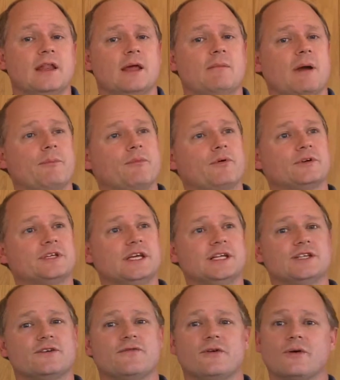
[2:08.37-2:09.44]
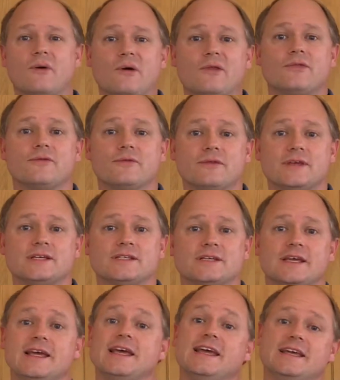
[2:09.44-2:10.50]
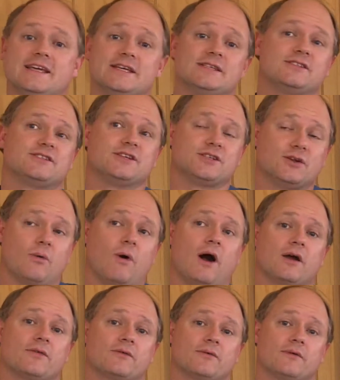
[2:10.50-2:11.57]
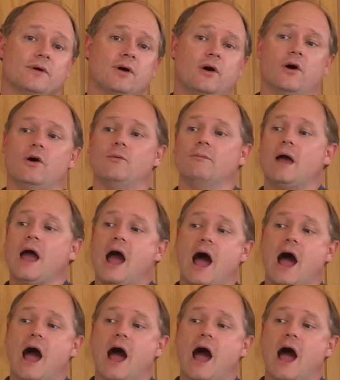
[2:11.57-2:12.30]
Now, my procedure for going through this is just to walk through the home.